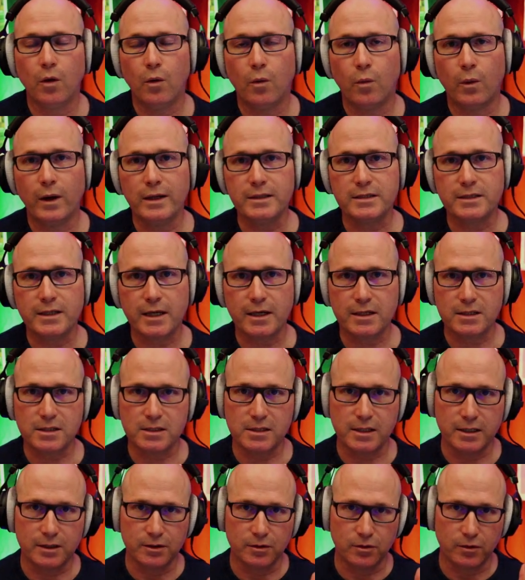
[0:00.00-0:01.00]
Once our
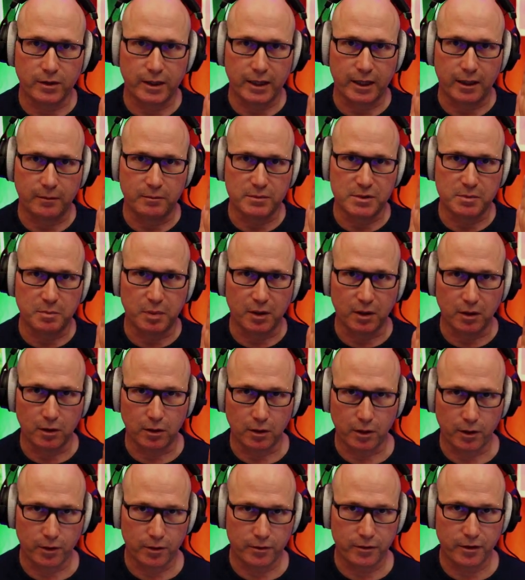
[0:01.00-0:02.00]
signal comes
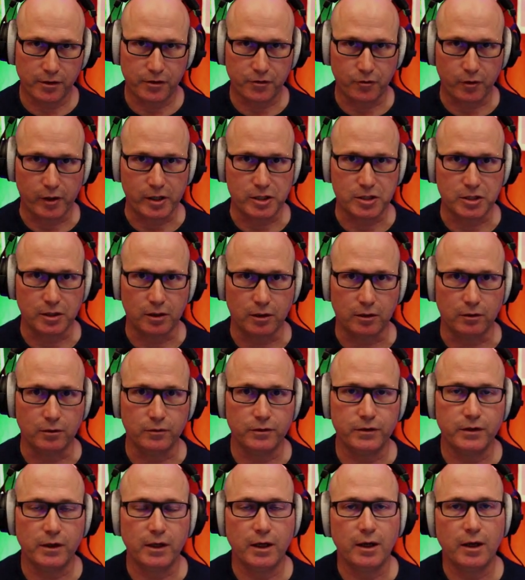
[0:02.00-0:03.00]
below the
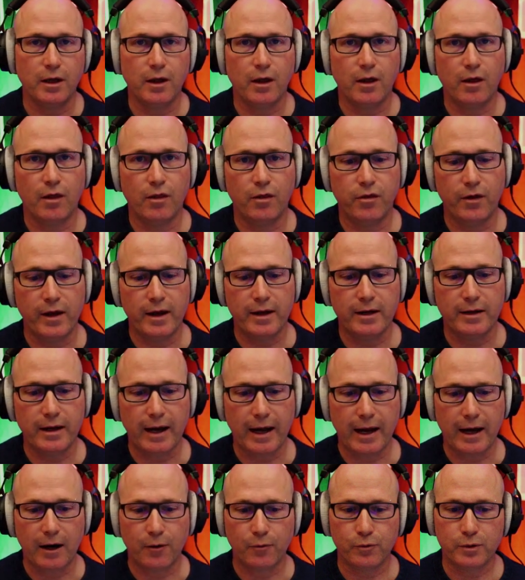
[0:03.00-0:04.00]
threshold, then
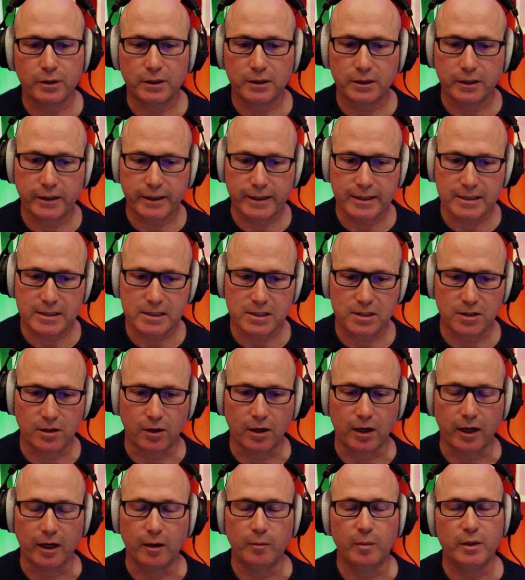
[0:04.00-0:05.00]
our release
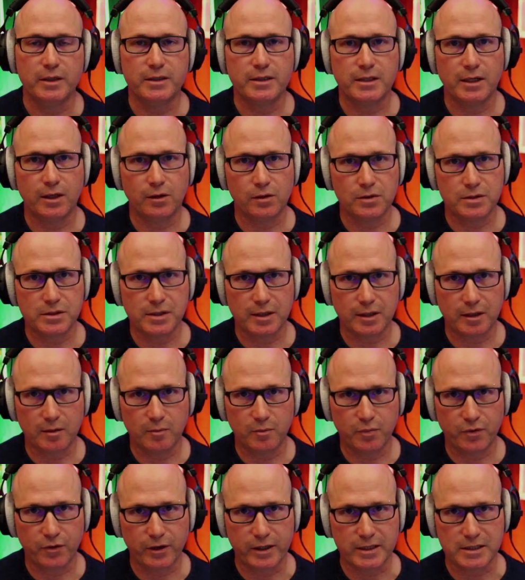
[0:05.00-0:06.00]
time tells the
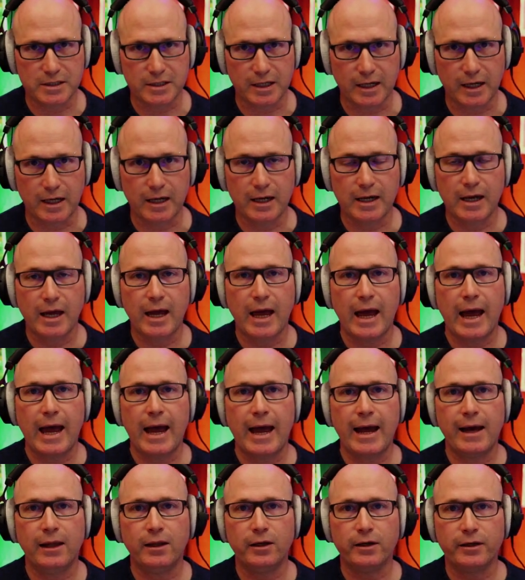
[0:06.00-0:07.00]
compressor
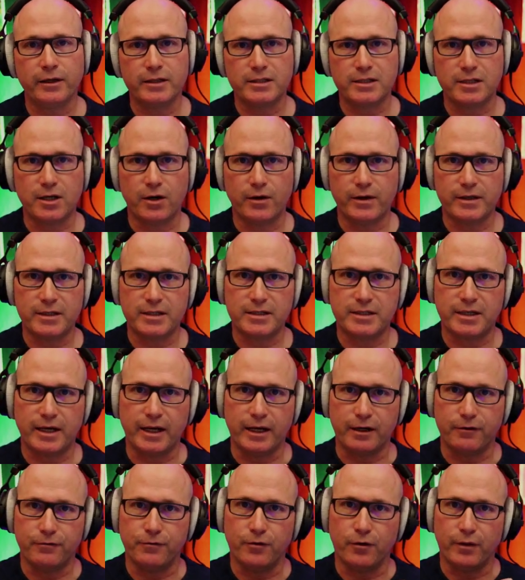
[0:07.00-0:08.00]
how long it's going to
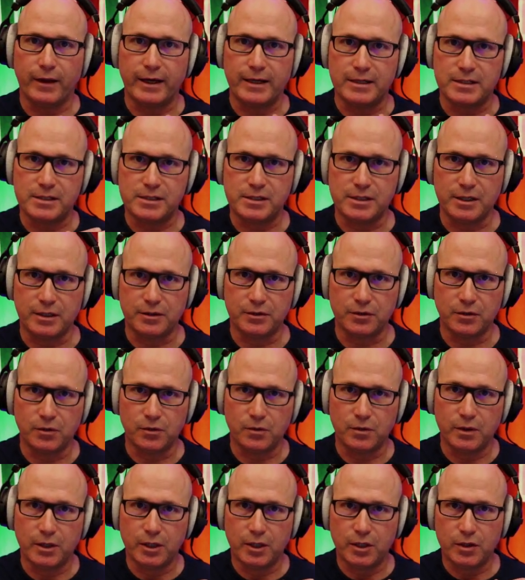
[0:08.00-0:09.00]
take for that
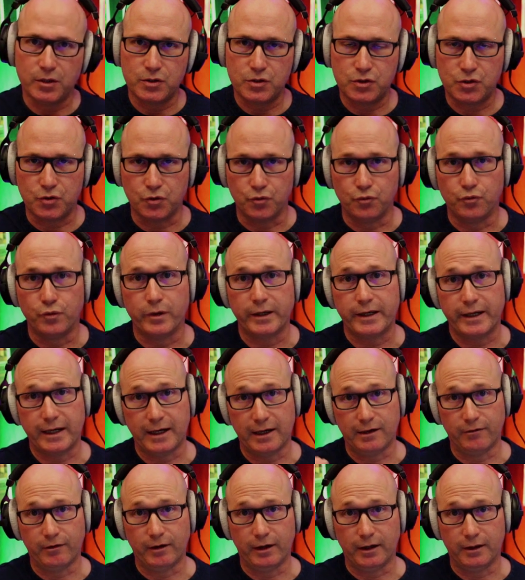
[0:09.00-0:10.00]
signal to
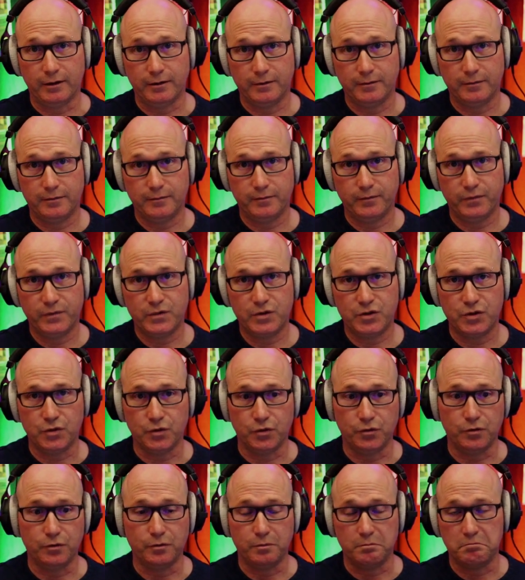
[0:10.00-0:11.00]
recover
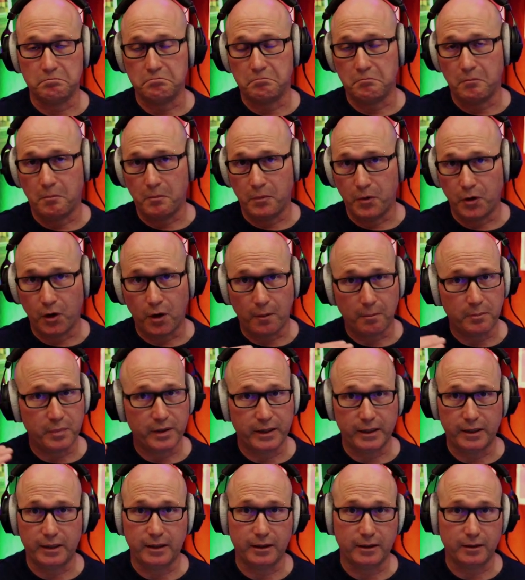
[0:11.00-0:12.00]
to not
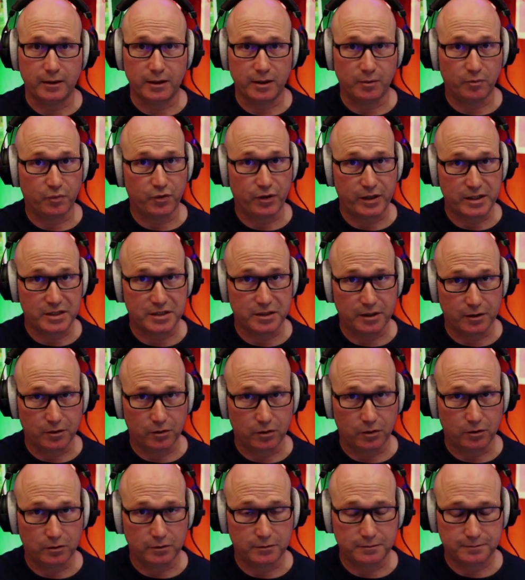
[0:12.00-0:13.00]
being compressed at
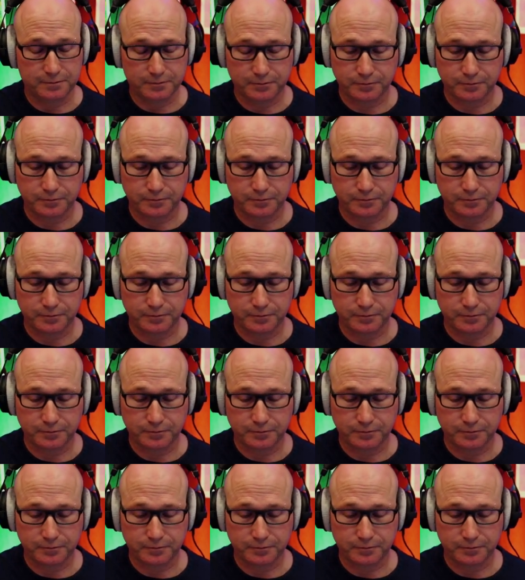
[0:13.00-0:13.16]
all.